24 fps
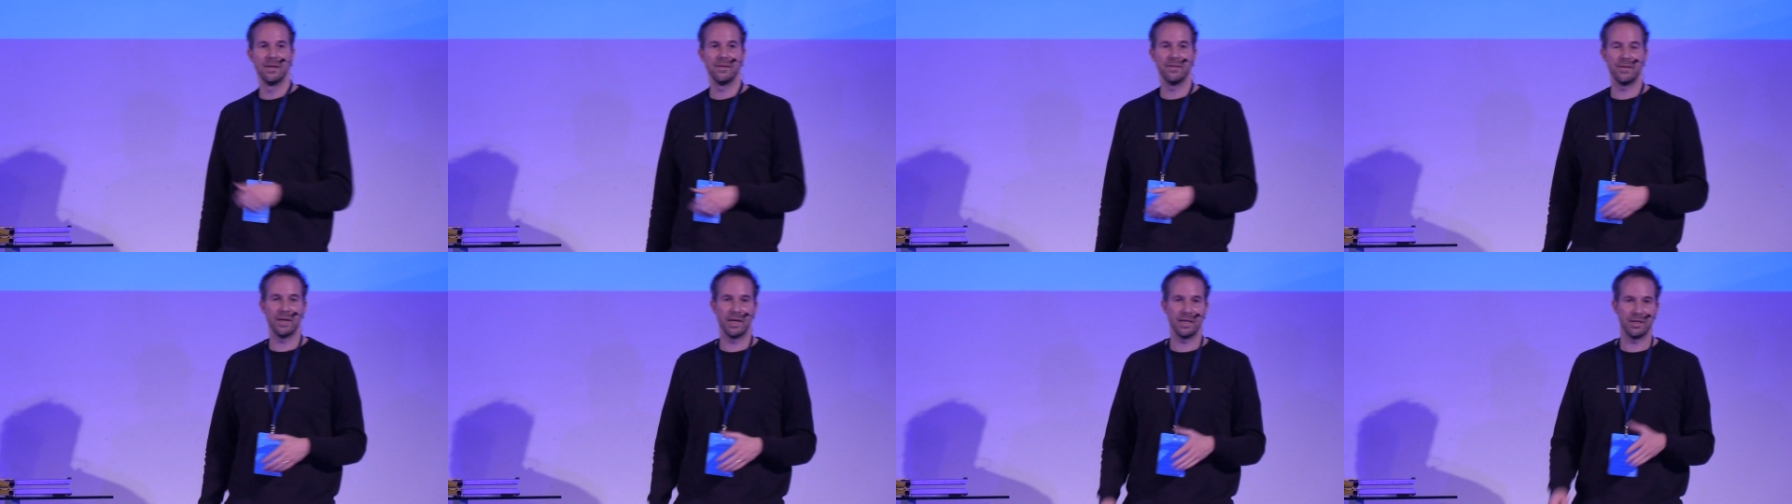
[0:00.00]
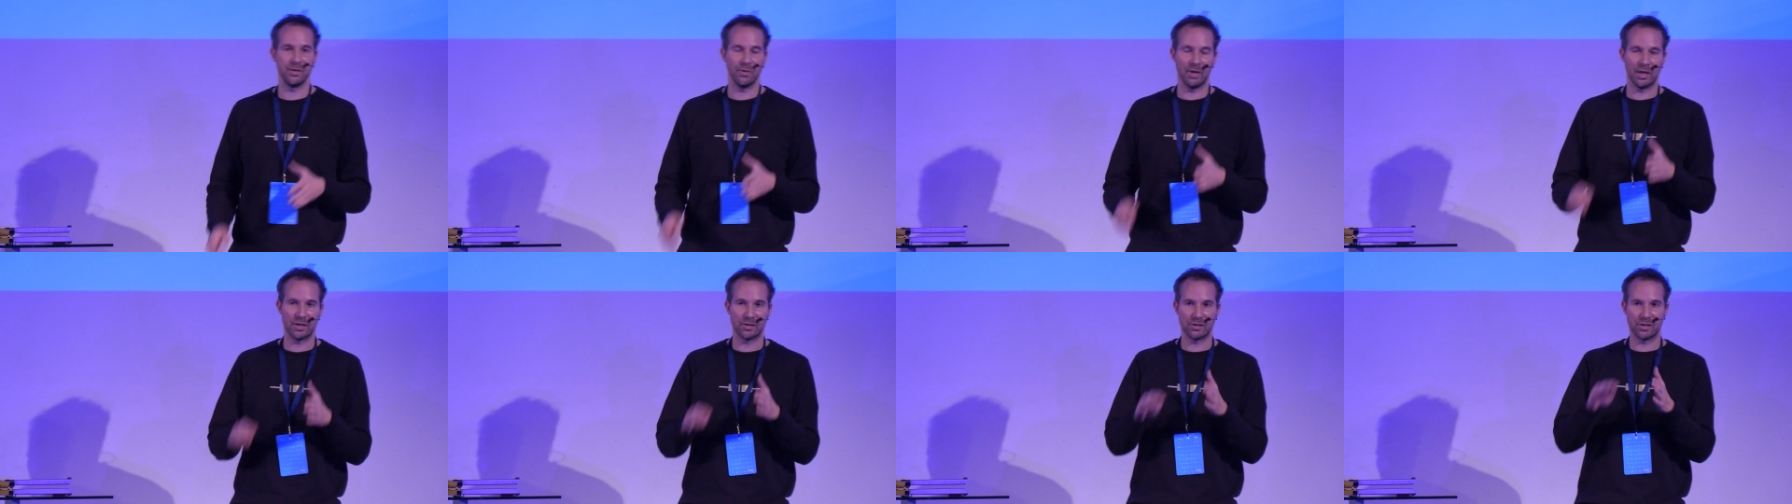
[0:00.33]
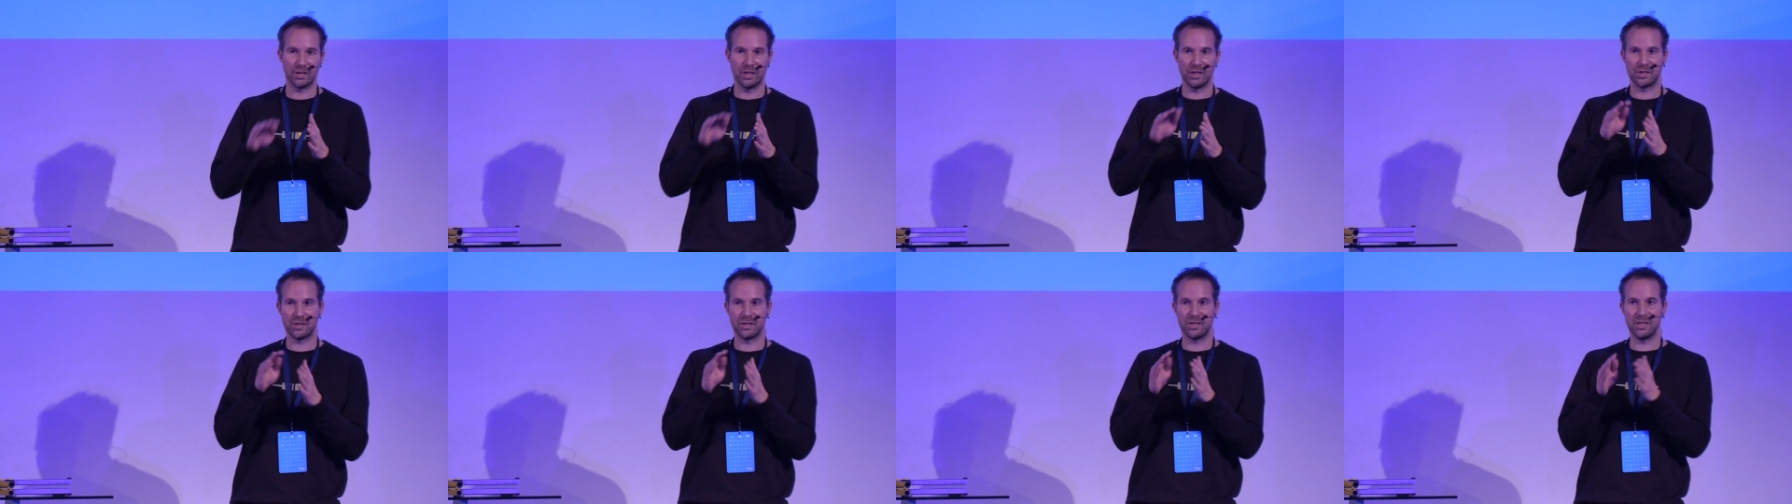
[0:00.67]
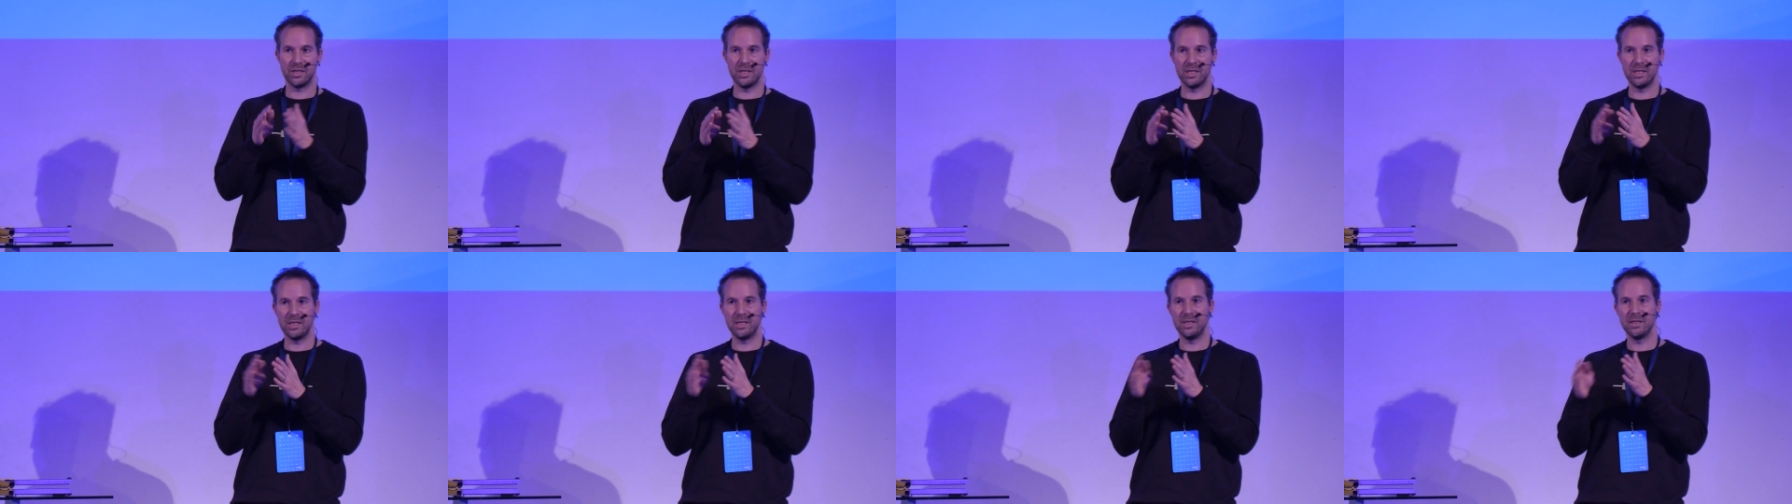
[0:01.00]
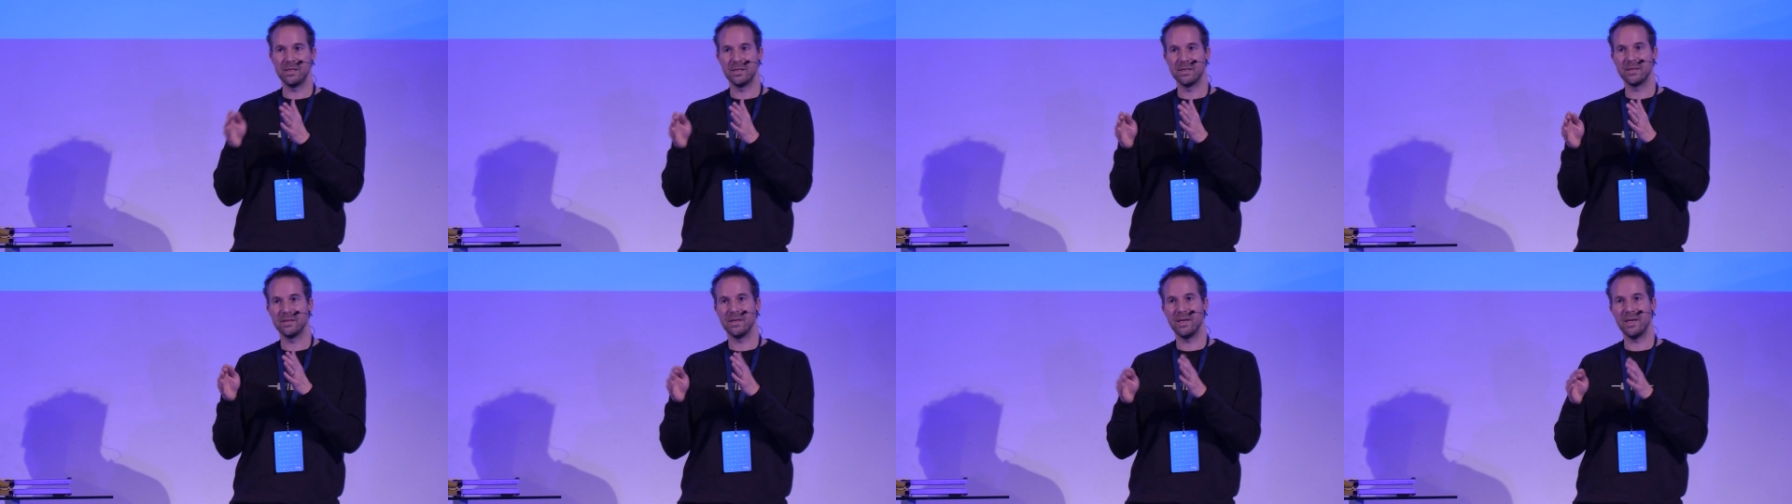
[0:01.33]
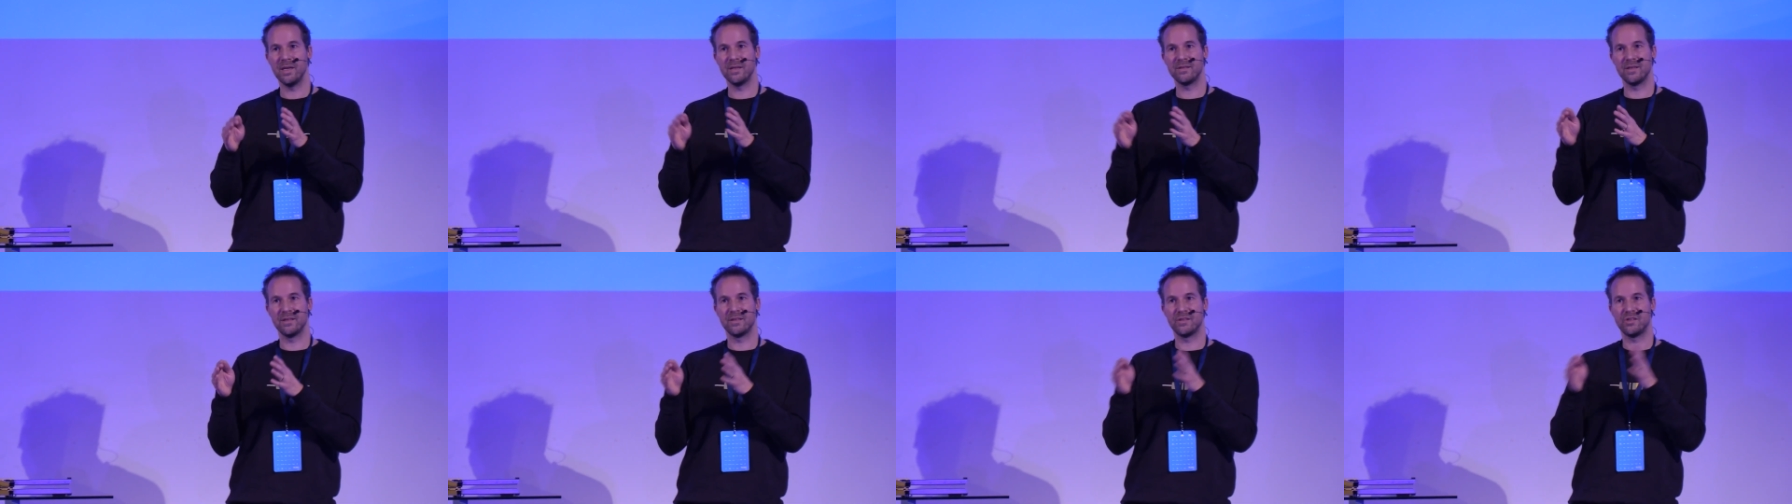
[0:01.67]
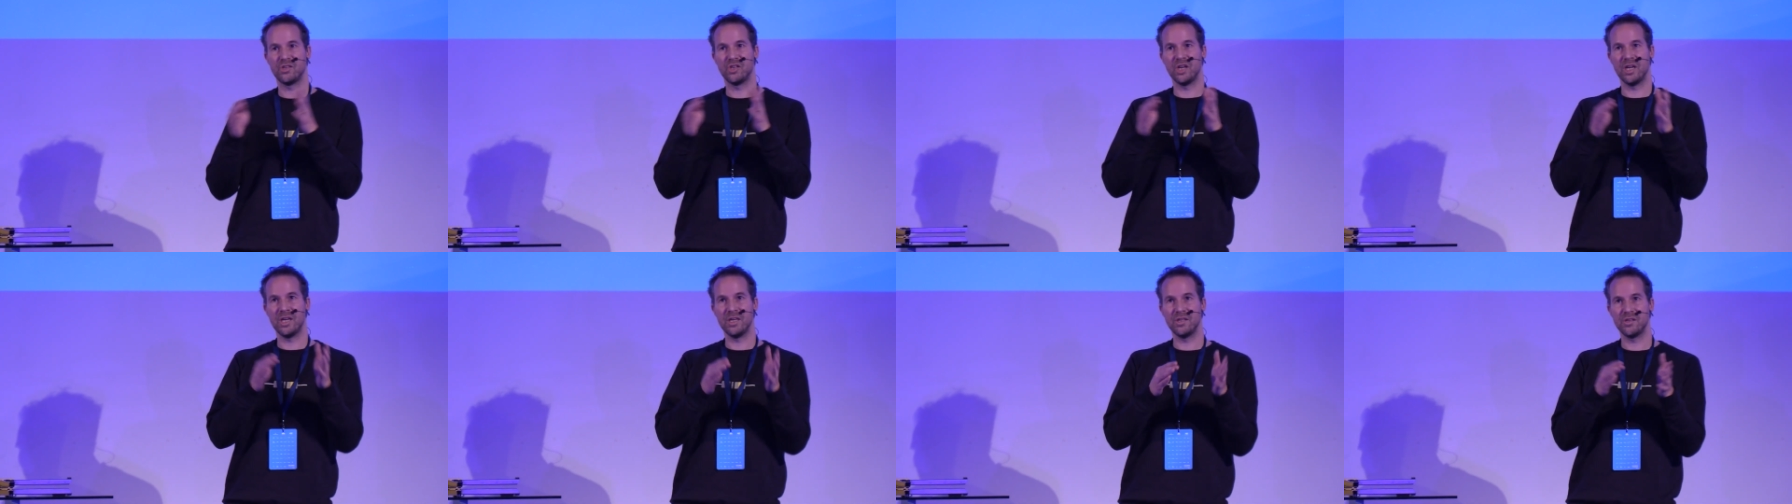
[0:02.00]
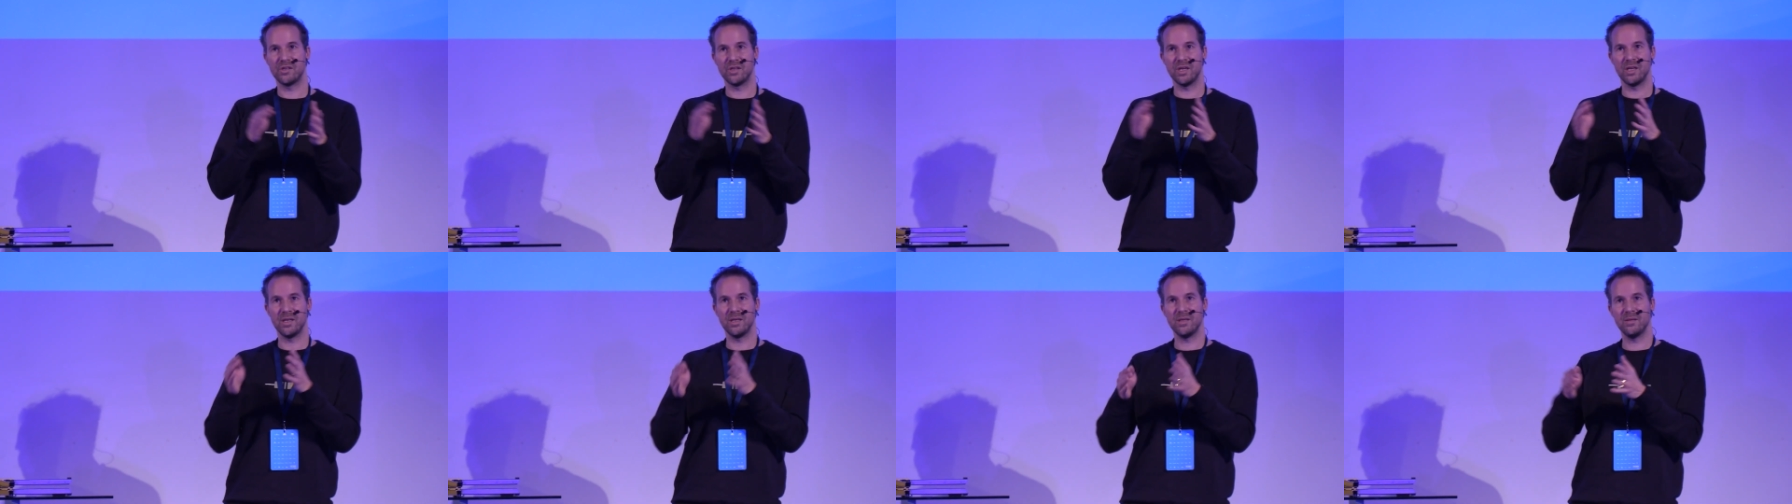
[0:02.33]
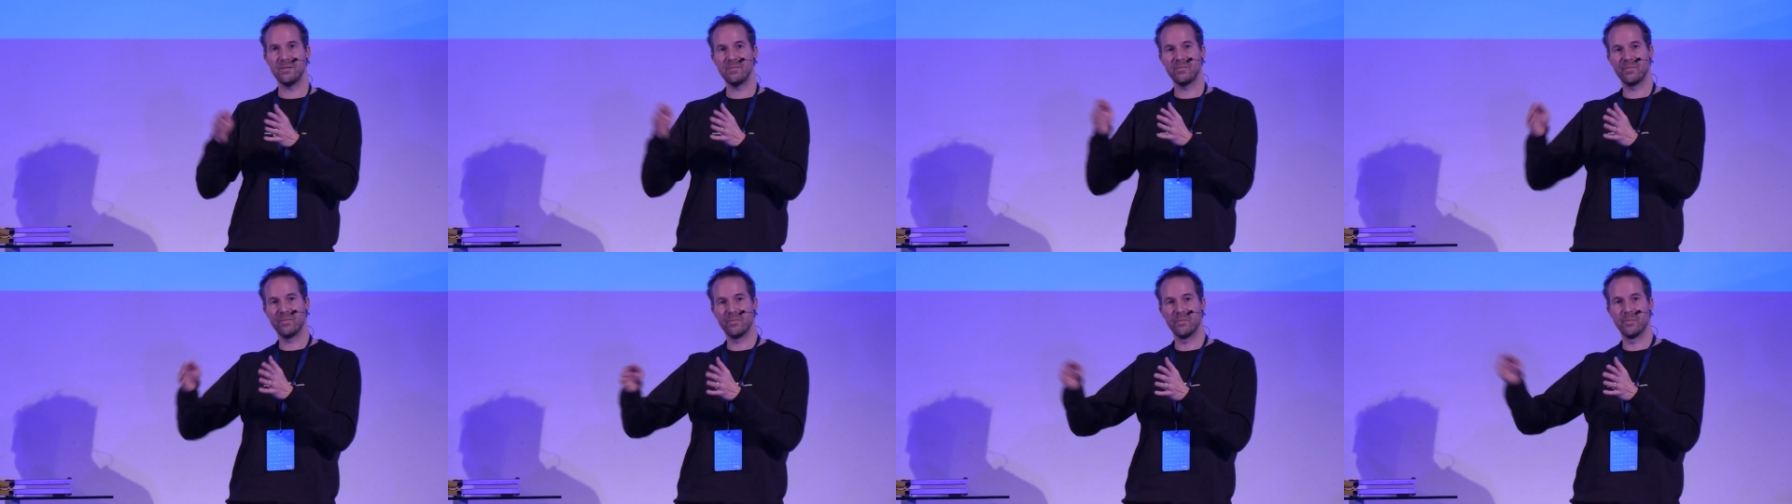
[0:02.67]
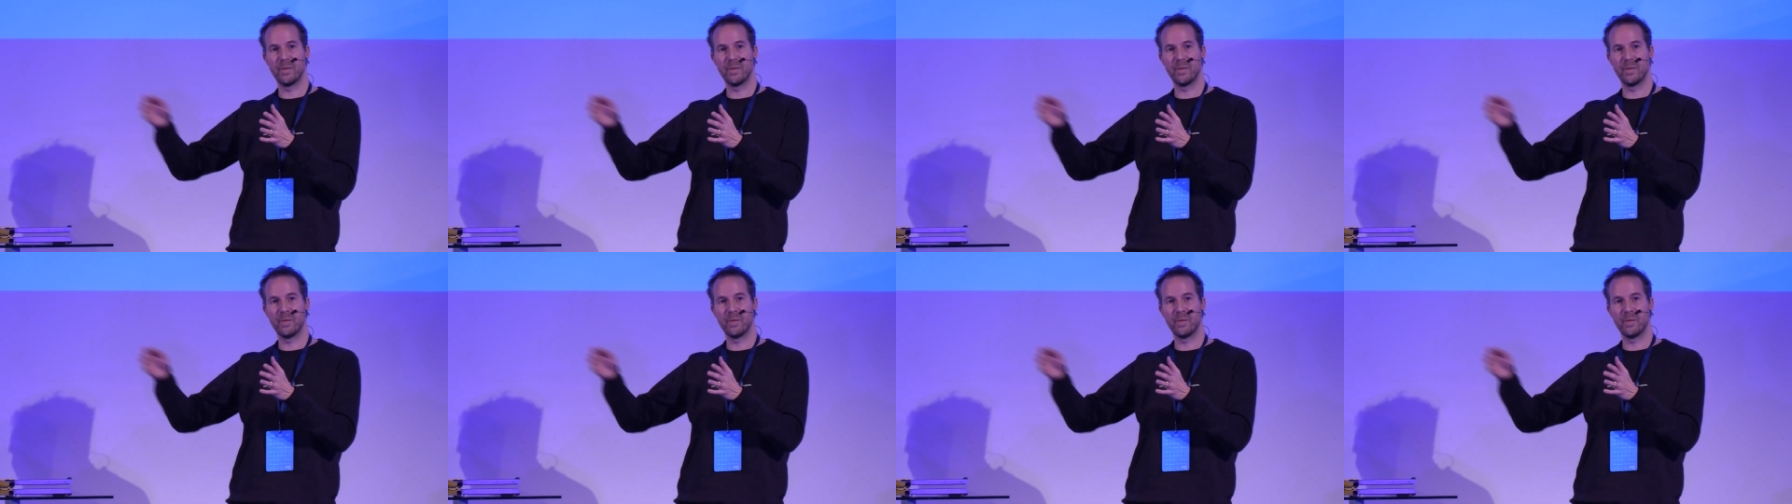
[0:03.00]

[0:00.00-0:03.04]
then you actually see, is it changing